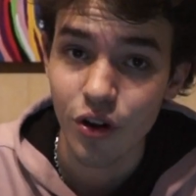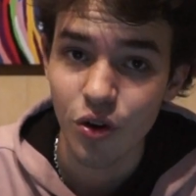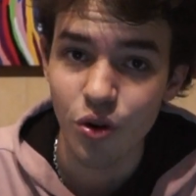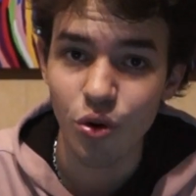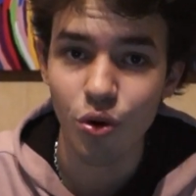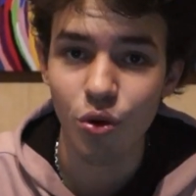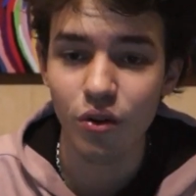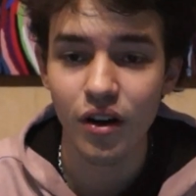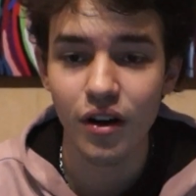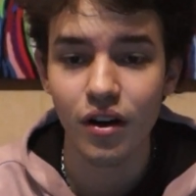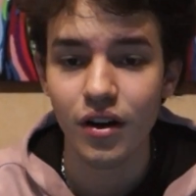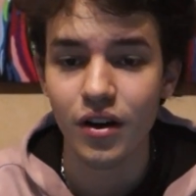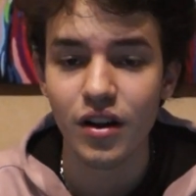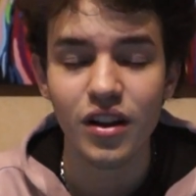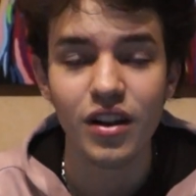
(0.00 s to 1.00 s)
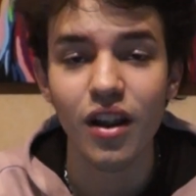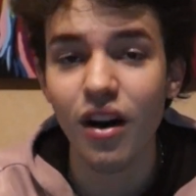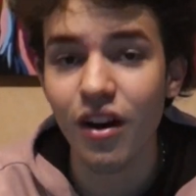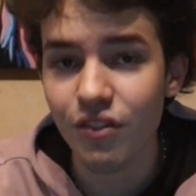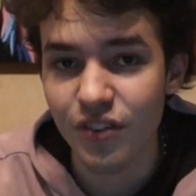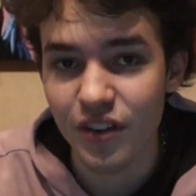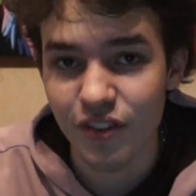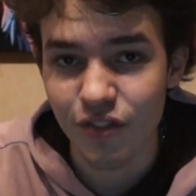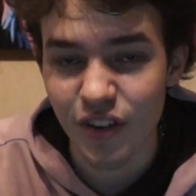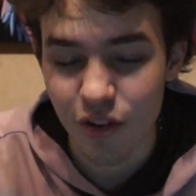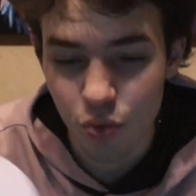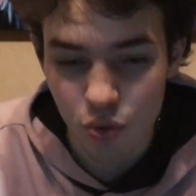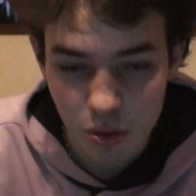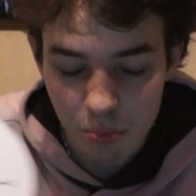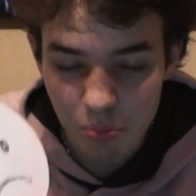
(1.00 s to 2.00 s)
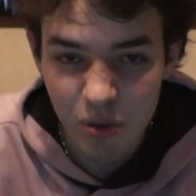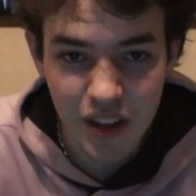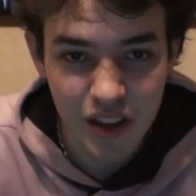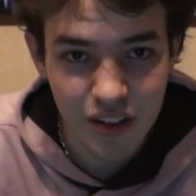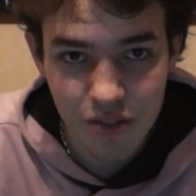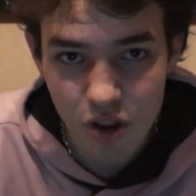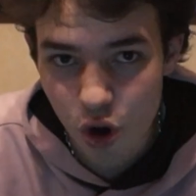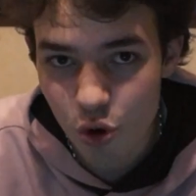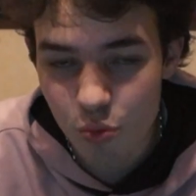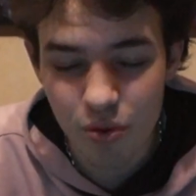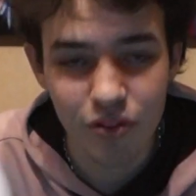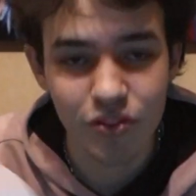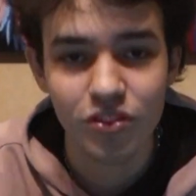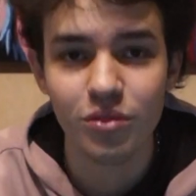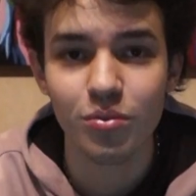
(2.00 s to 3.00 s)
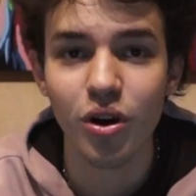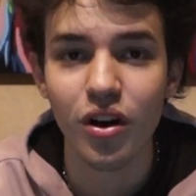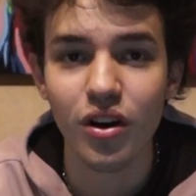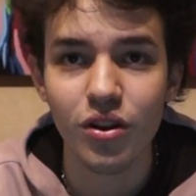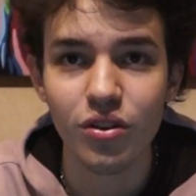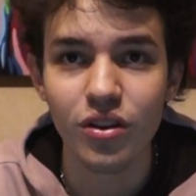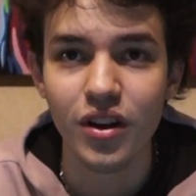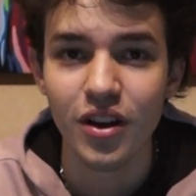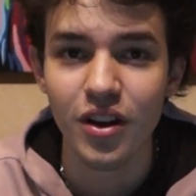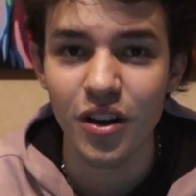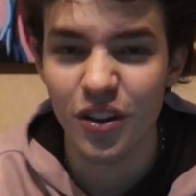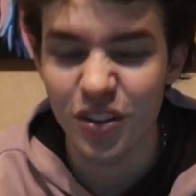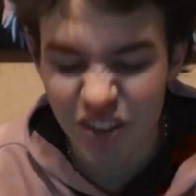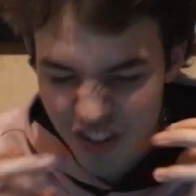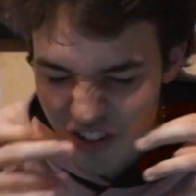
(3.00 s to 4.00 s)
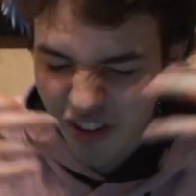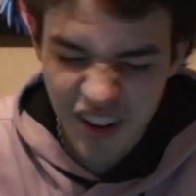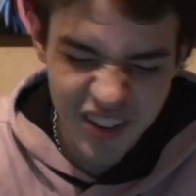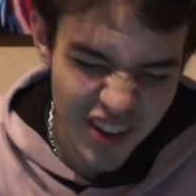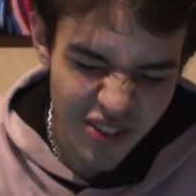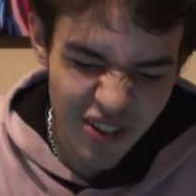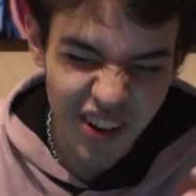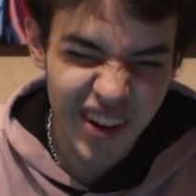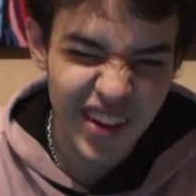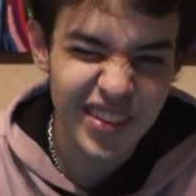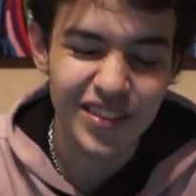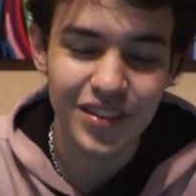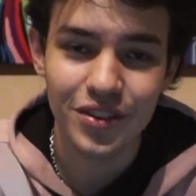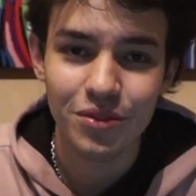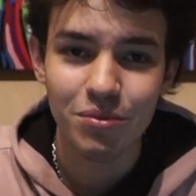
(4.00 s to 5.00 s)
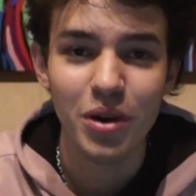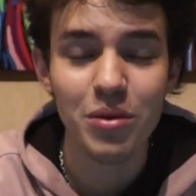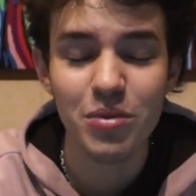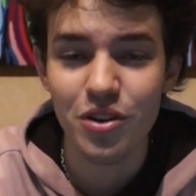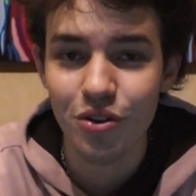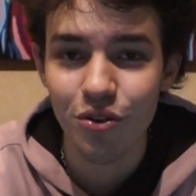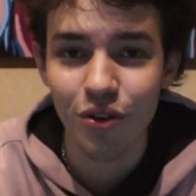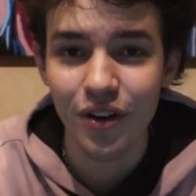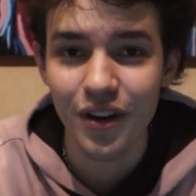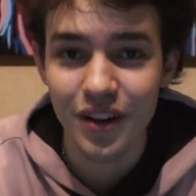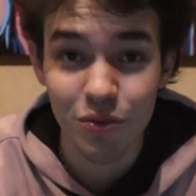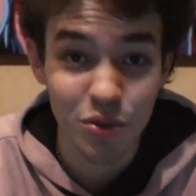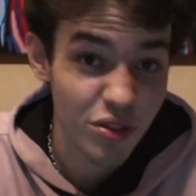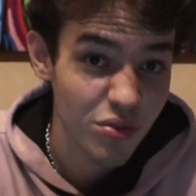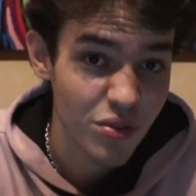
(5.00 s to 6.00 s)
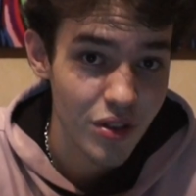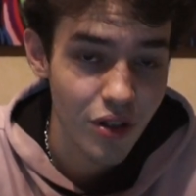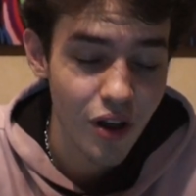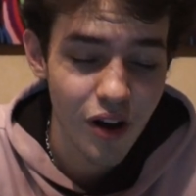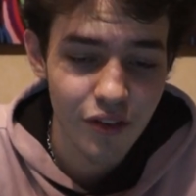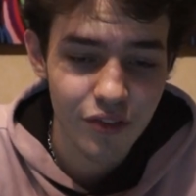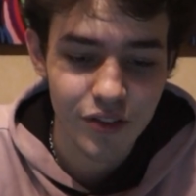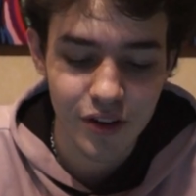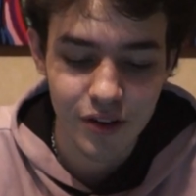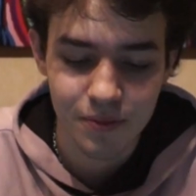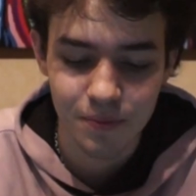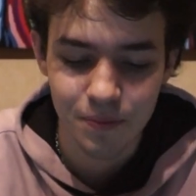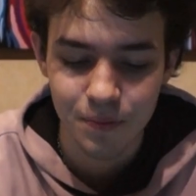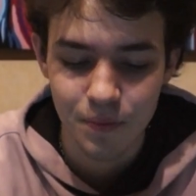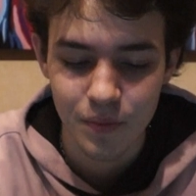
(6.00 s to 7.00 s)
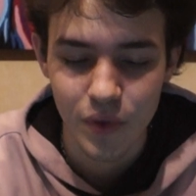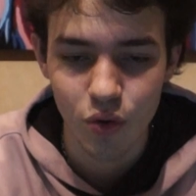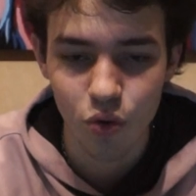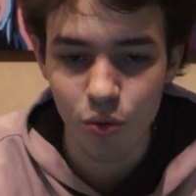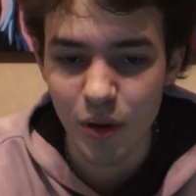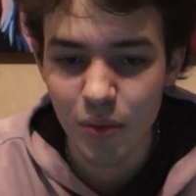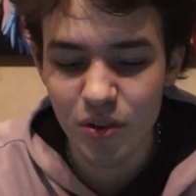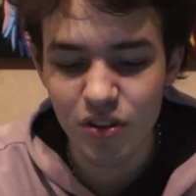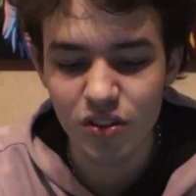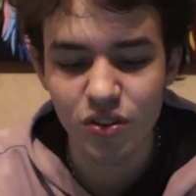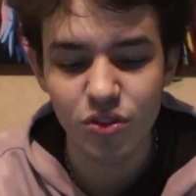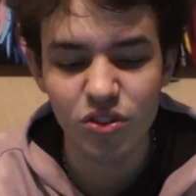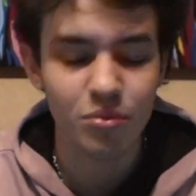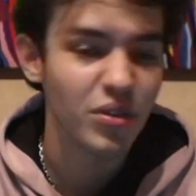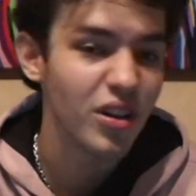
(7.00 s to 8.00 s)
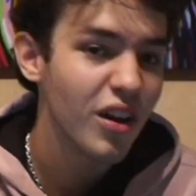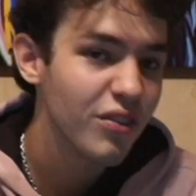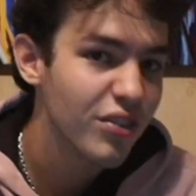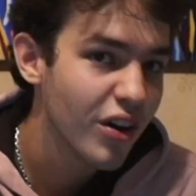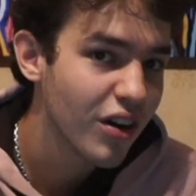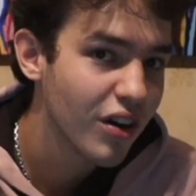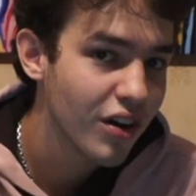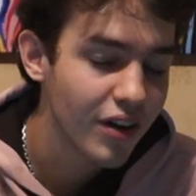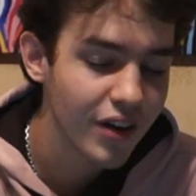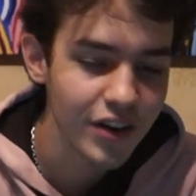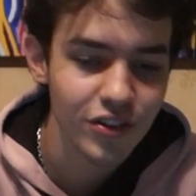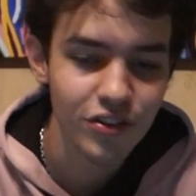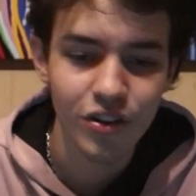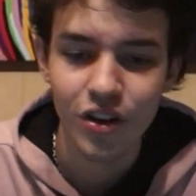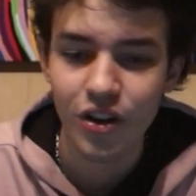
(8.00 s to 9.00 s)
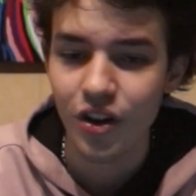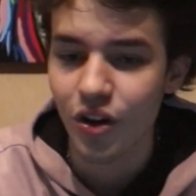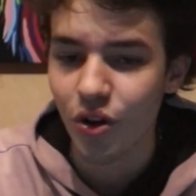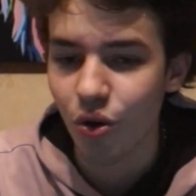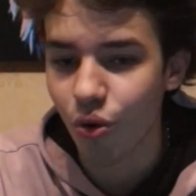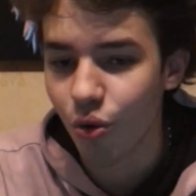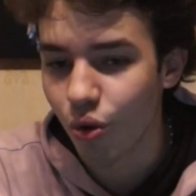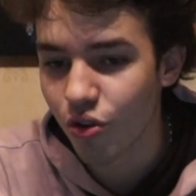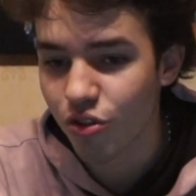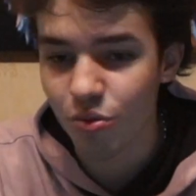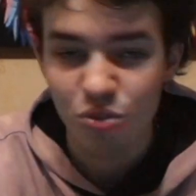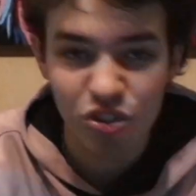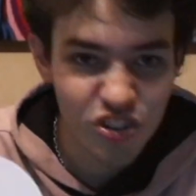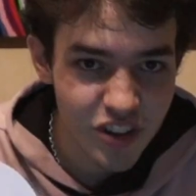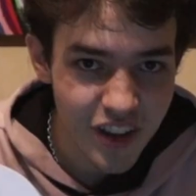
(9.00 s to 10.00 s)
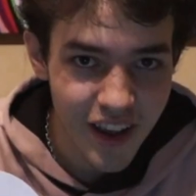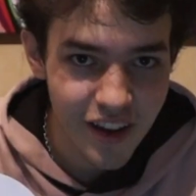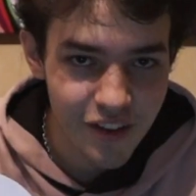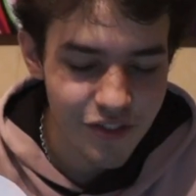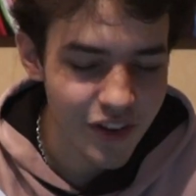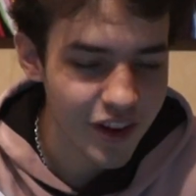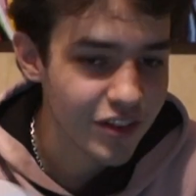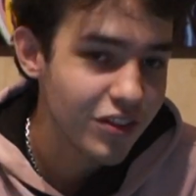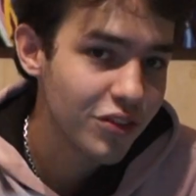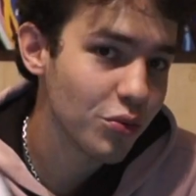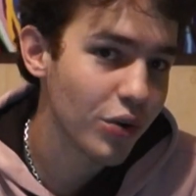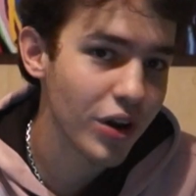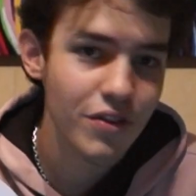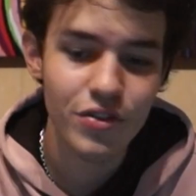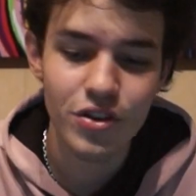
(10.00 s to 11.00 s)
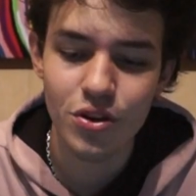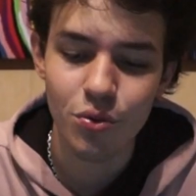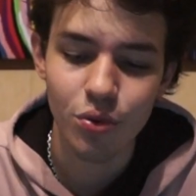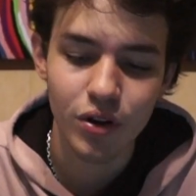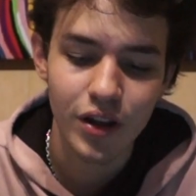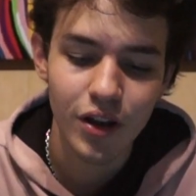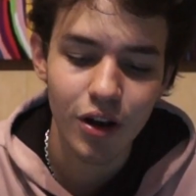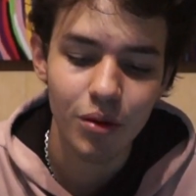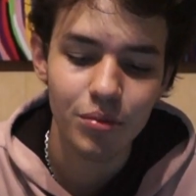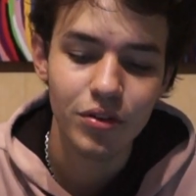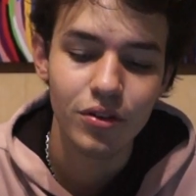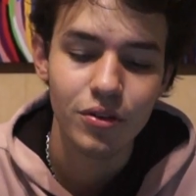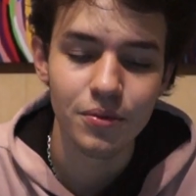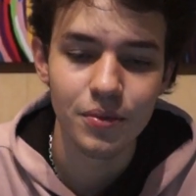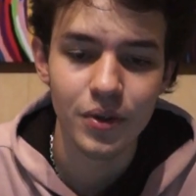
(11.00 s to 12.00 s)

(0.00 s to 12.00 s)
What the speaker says: or a laughing face with a big open smile and shutting their eyes and maybe crying with laughter. Or maybe you could do some love heart eyes or some scared faces, whatever you want to get up to.